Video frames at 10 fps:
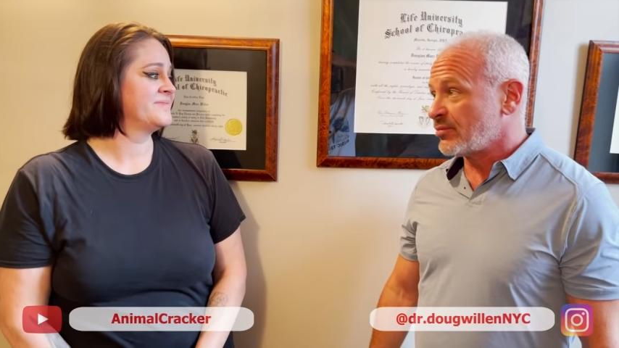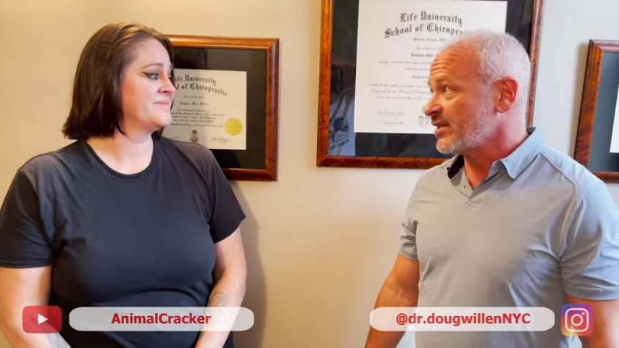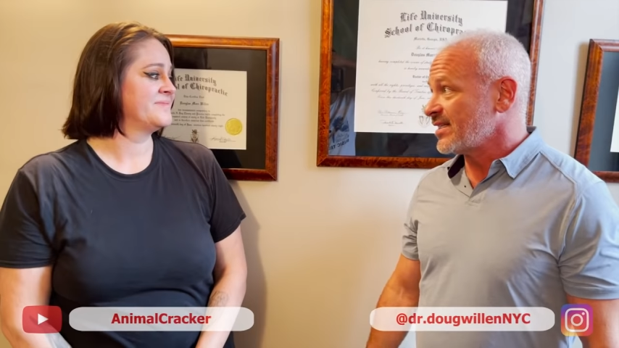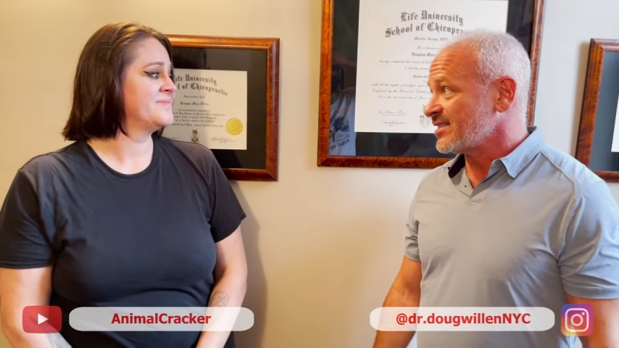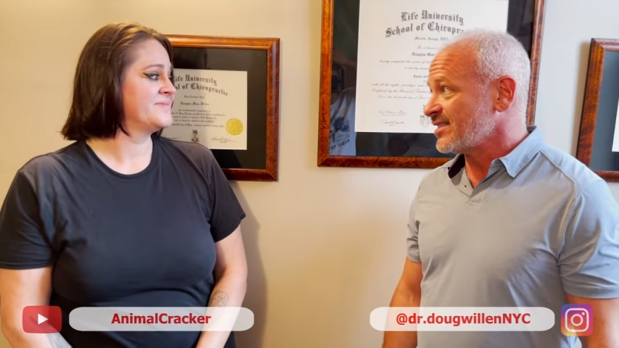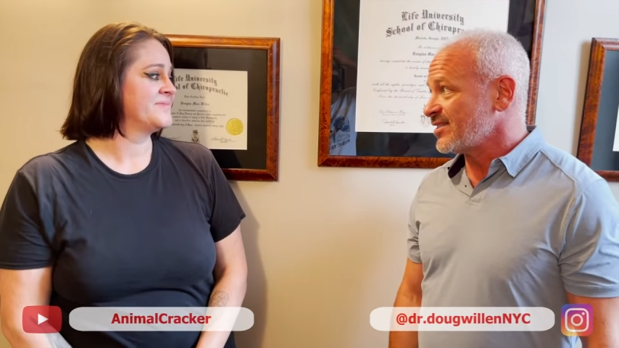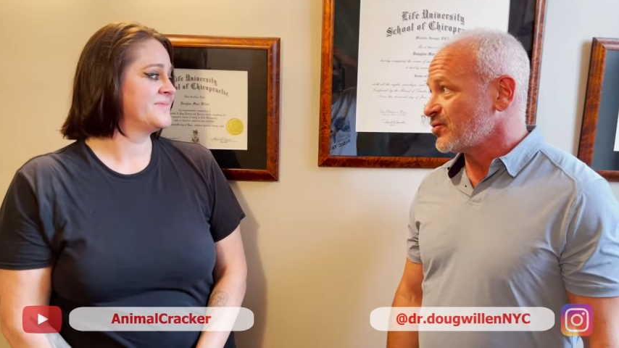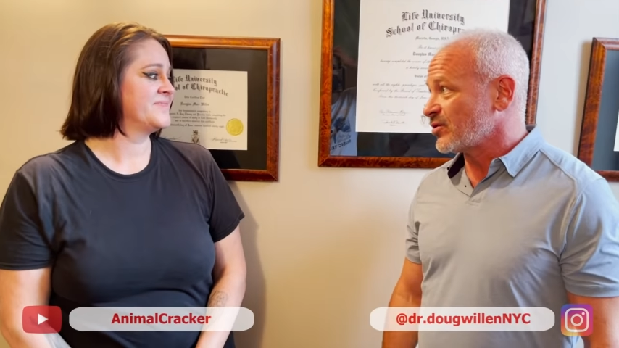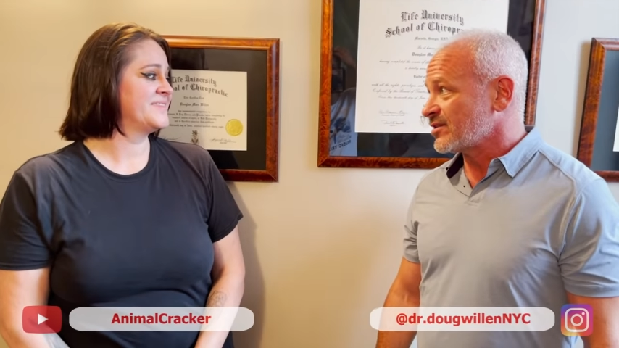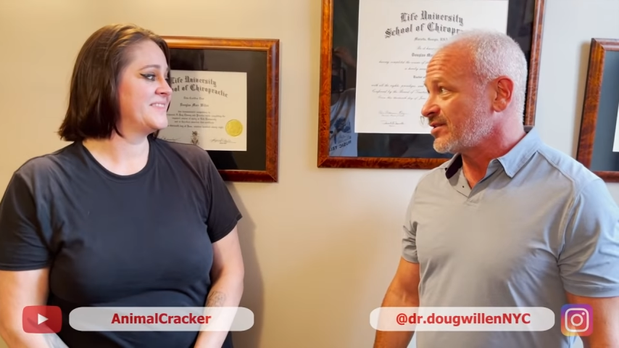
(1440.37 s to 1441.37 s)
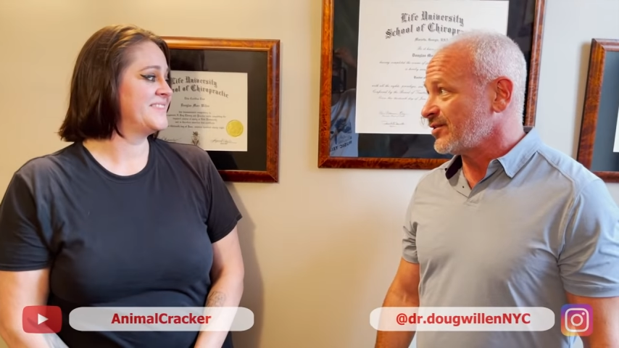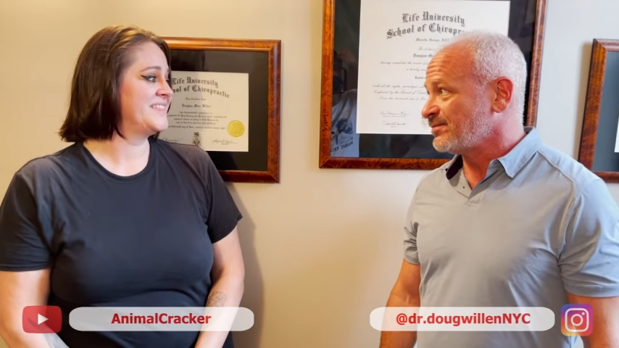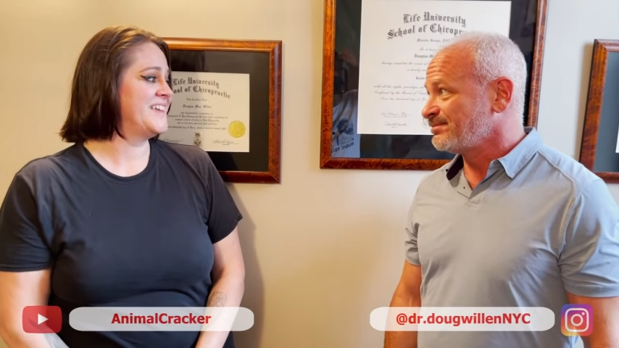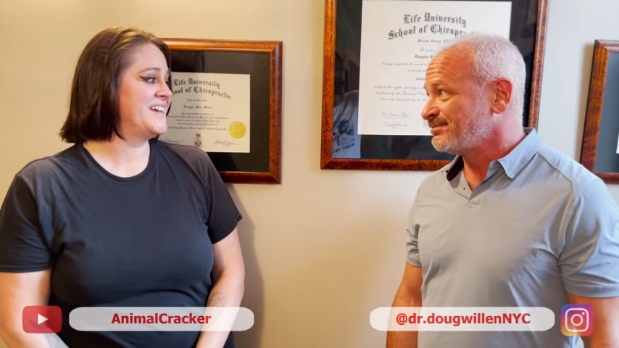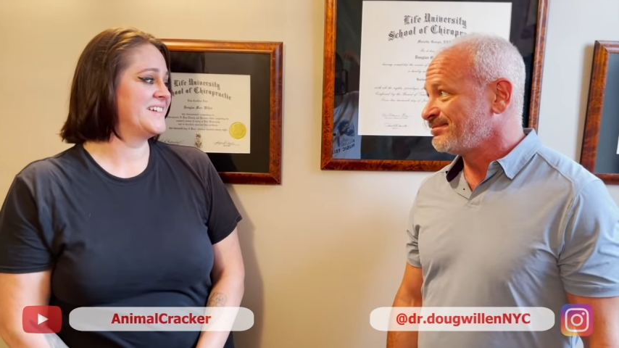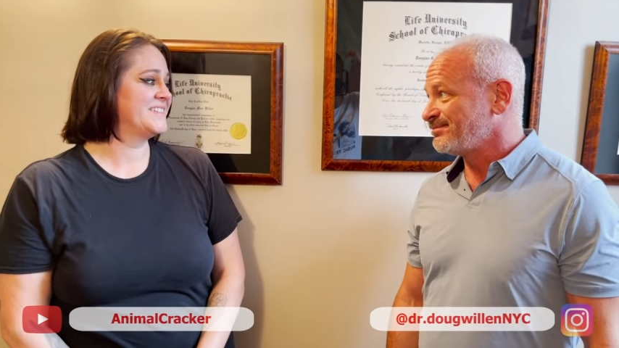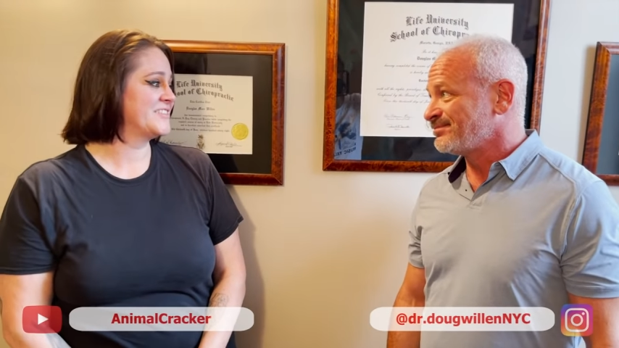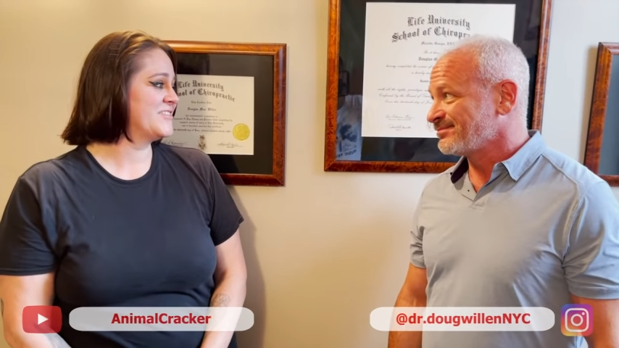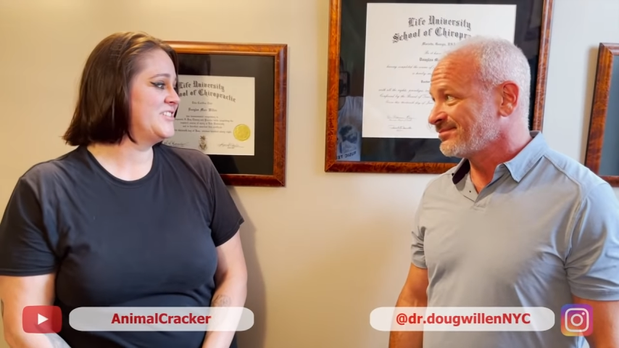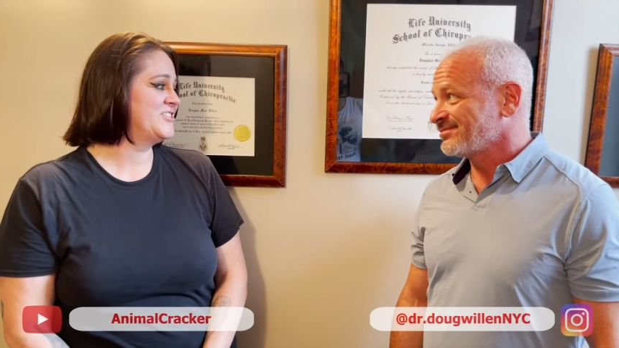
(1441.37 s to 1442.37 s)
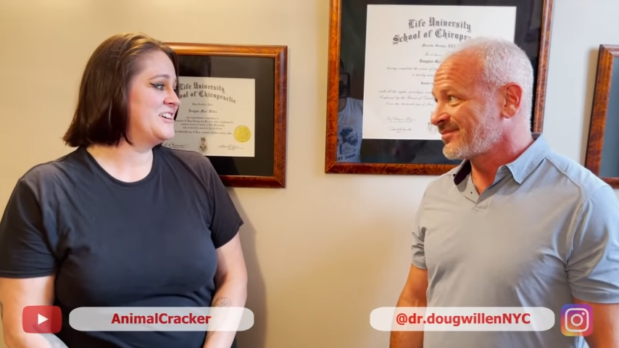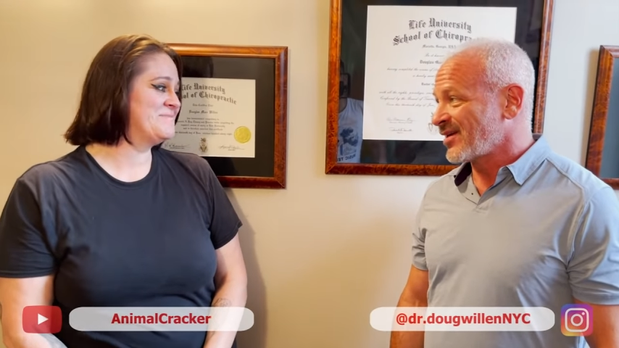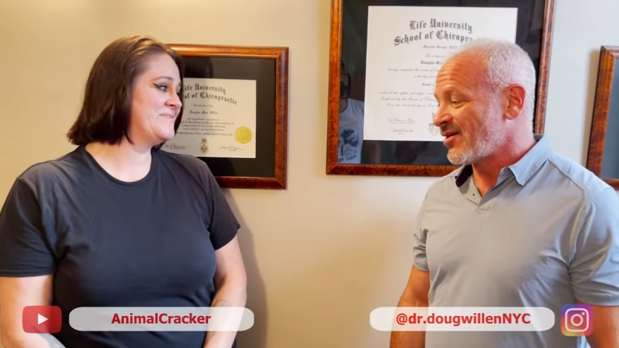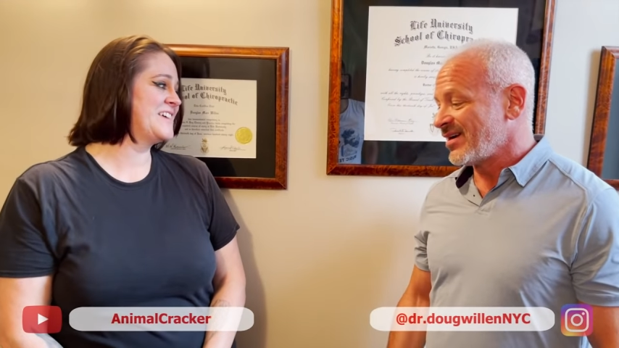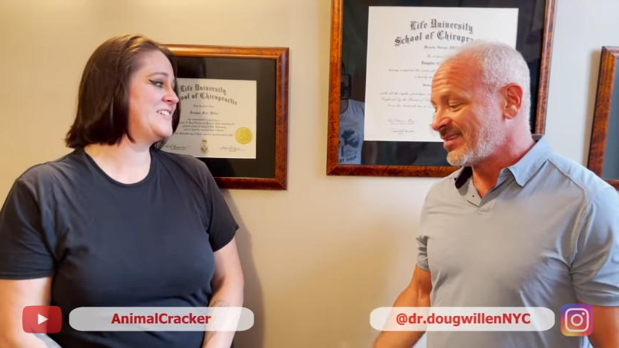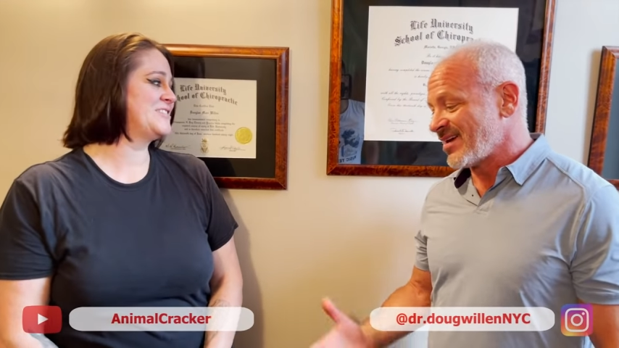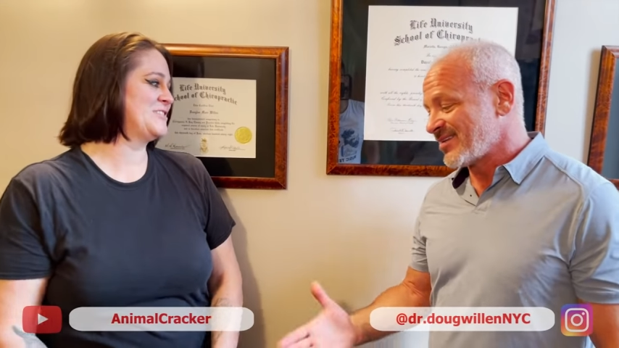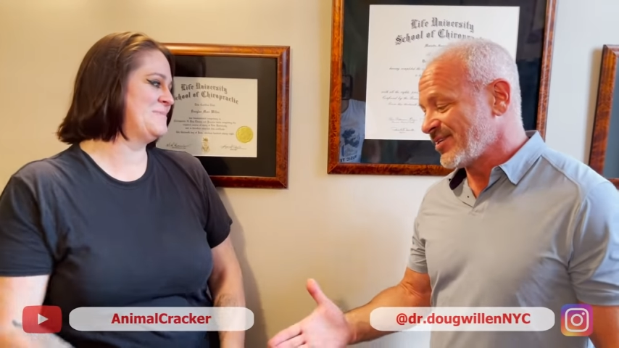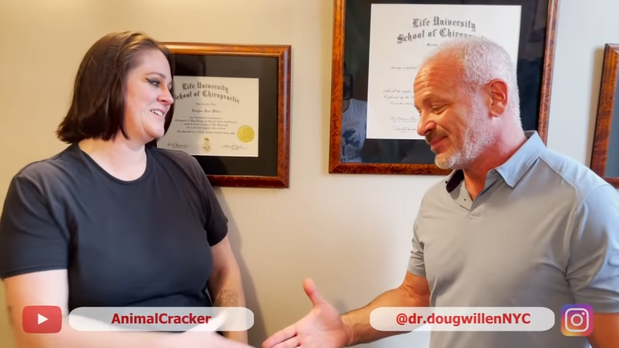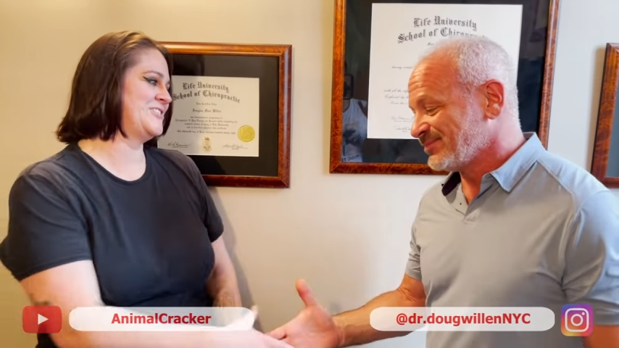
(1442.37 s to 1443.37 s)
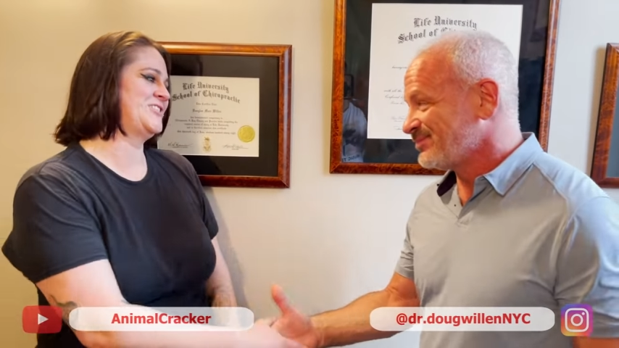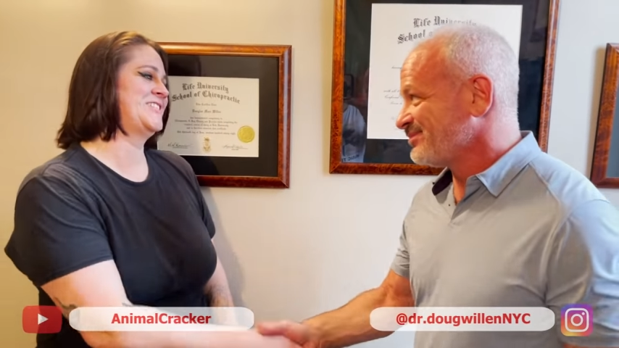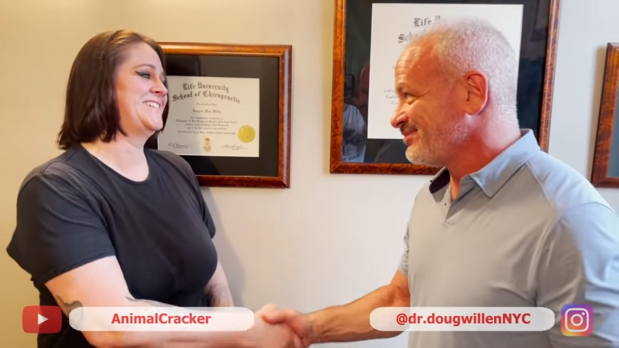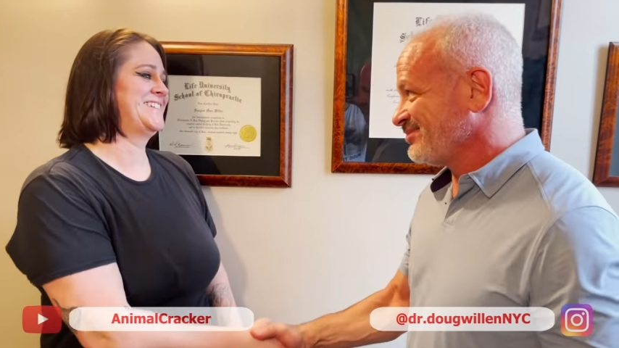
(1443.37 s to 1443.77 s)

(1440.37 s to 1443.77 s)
Speaker 1: bring that to this work too. Yeah. Great job. Right, thank you thank so you. much.